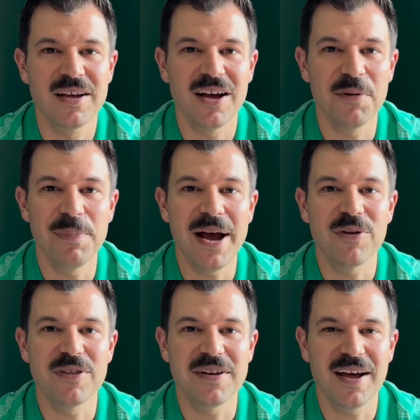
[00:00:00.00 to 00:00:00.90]

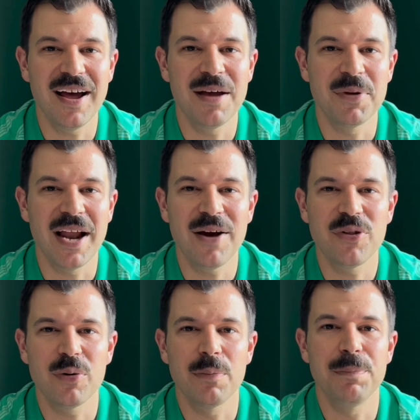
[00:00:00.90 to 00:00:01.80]
about the time and how
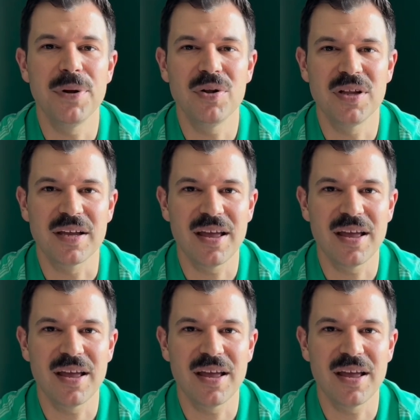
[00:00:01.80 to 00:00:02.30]
they were building